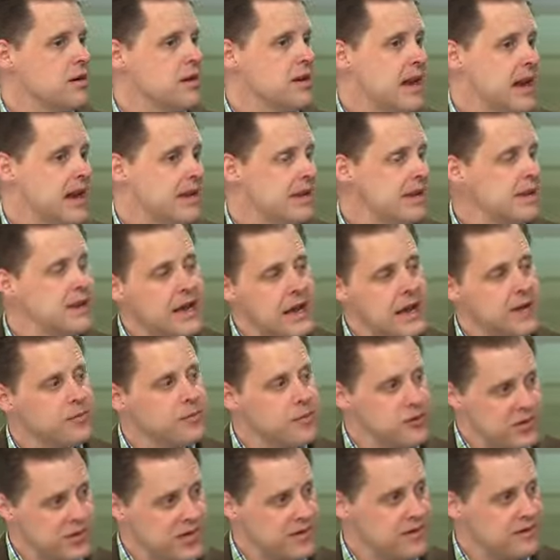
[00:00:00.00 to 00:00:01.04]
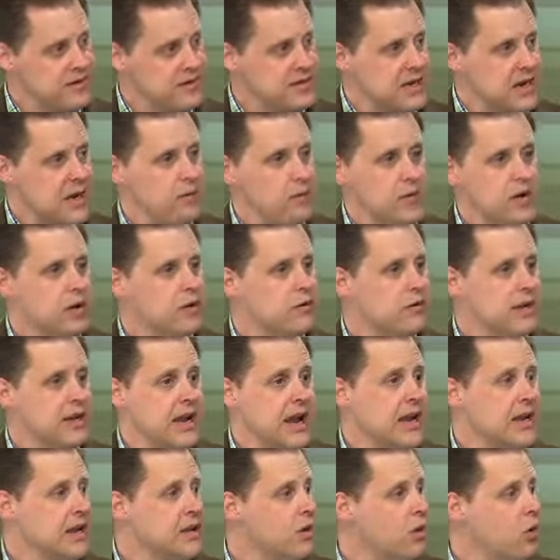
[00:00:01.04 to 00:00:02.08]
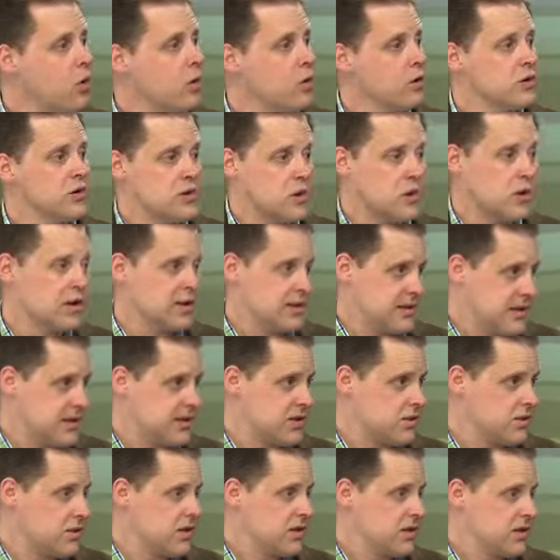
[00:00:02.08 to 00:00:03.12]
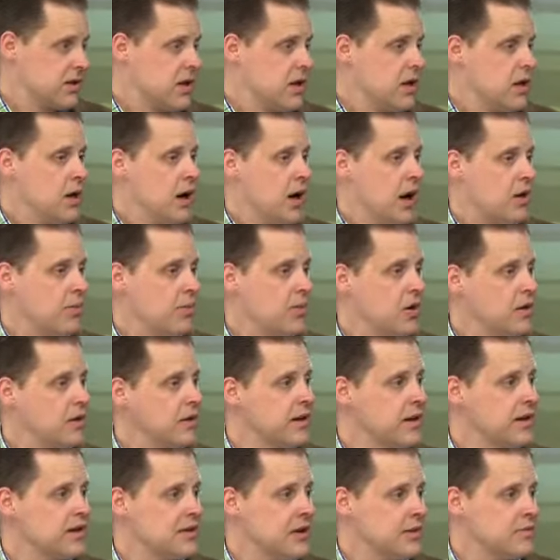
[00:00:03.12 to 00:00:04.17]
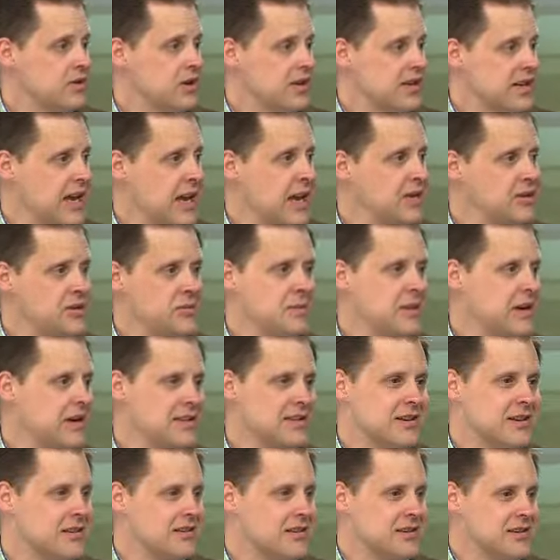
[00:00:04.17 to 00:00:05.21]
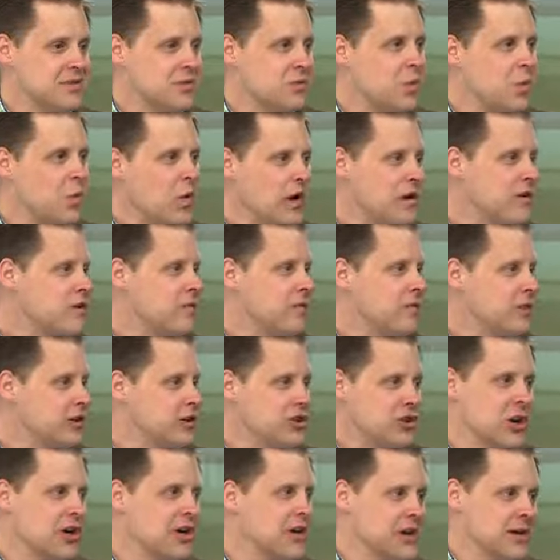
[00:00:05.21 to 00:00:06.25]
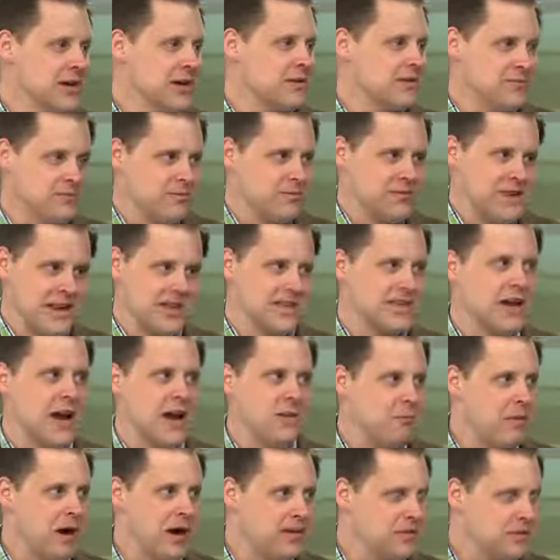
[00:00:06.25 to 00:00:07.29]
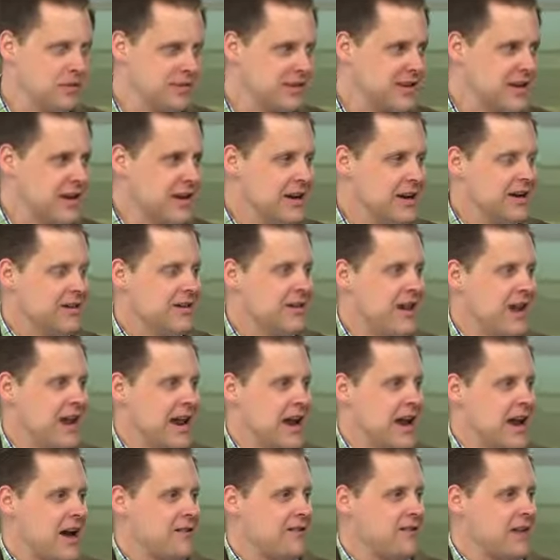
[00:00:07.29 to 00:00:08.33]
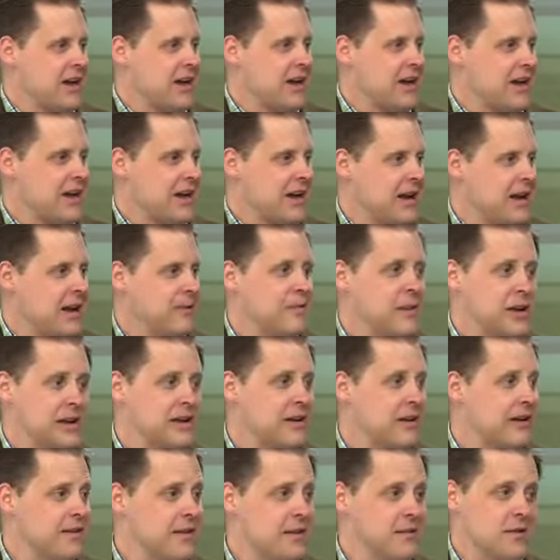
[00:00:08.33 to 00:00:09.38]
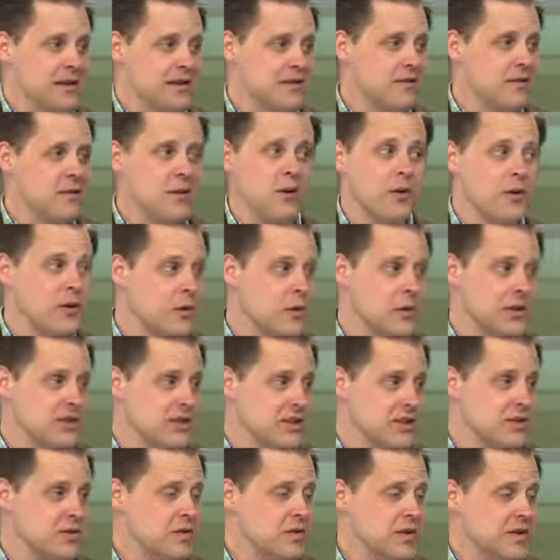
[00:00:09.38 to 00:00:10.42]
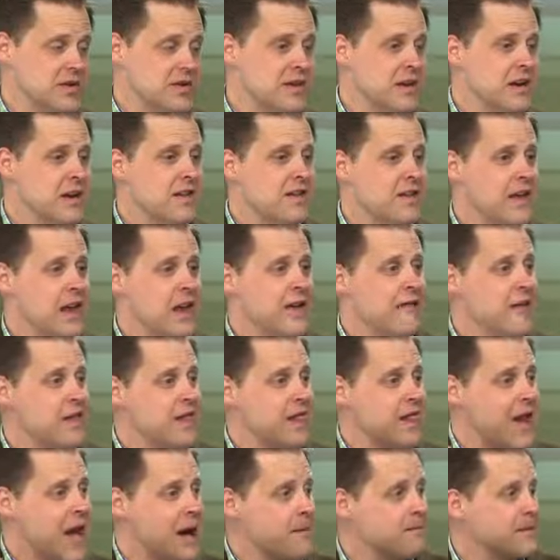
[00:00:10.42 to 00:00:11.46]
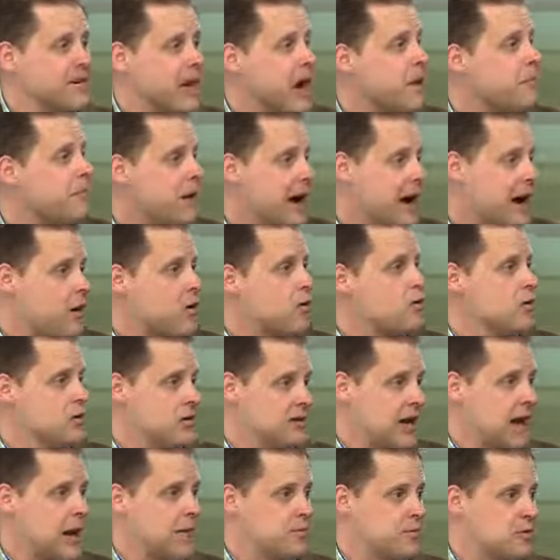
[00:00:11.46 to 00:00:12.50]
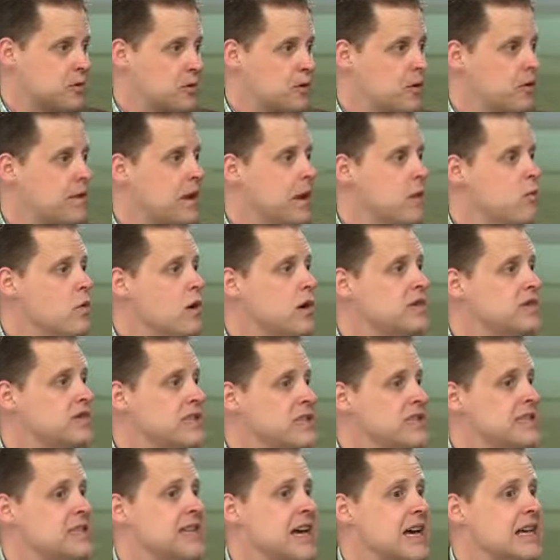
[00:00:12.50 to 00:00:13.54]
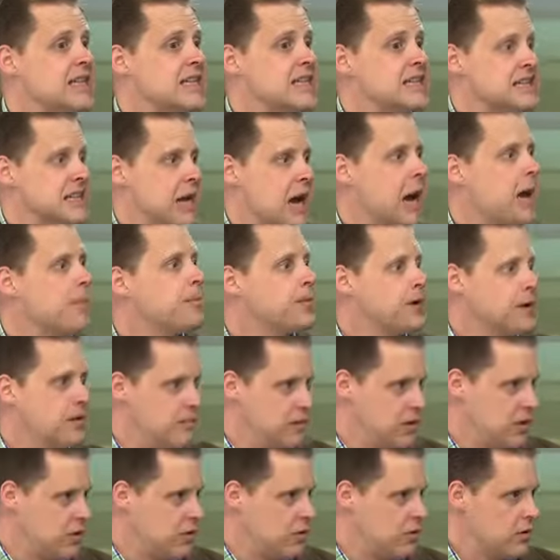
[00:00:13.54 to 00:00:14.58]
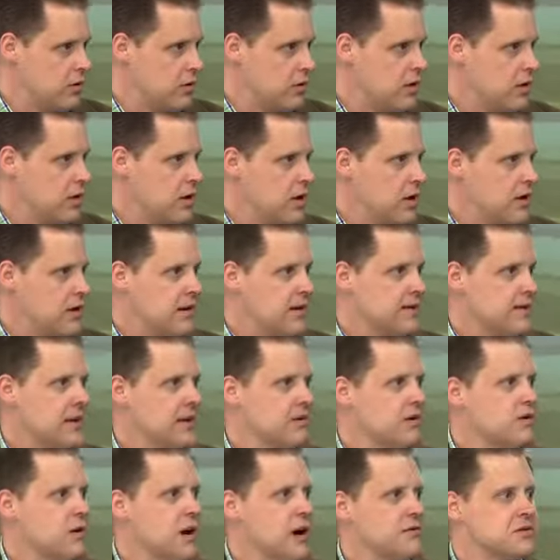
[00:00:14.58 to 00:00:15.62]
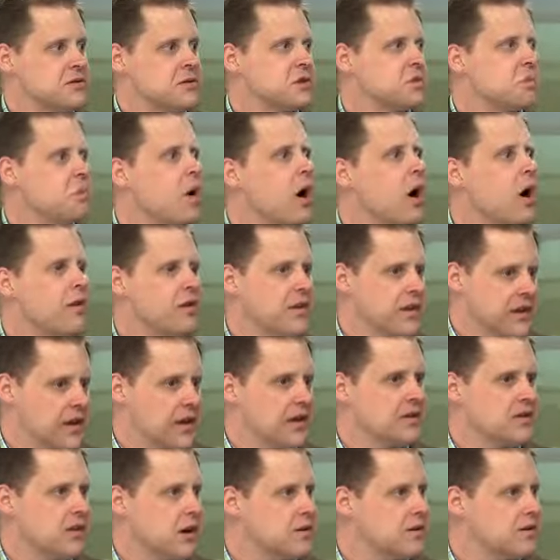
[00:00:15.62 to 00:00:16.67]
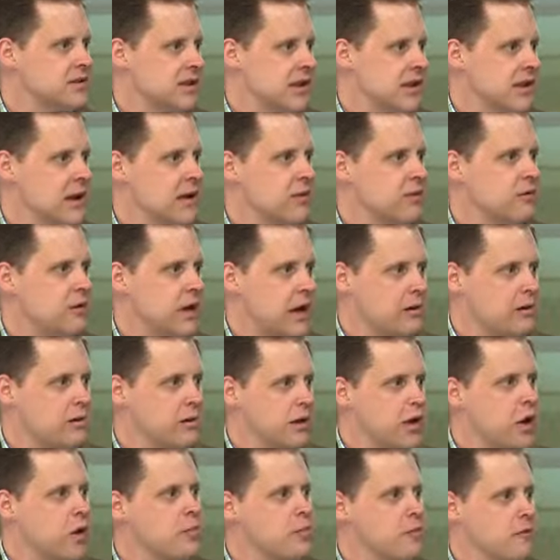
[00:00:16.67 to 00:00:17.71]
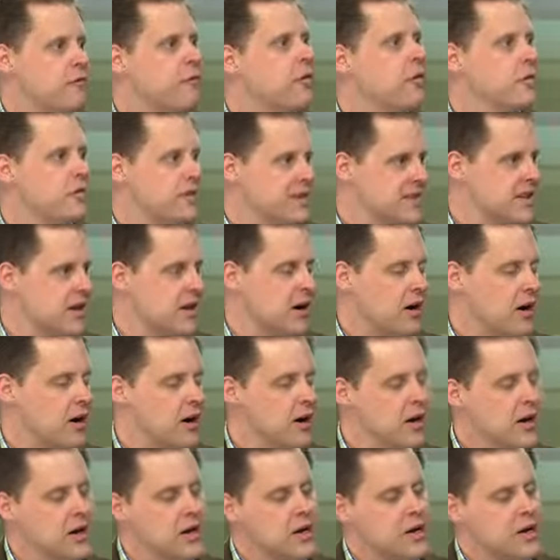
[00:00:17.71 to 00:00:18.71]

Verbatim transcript: 99% of the time we don't need any cords or accessories. The only exception is HP sells these wonderfully junky desktop models that have a, and I'm picking on them because they're the only ones that do this, they have a laptop power adapter that runs the desktop computer. That tells you how small the guts are inside, how low performance they are.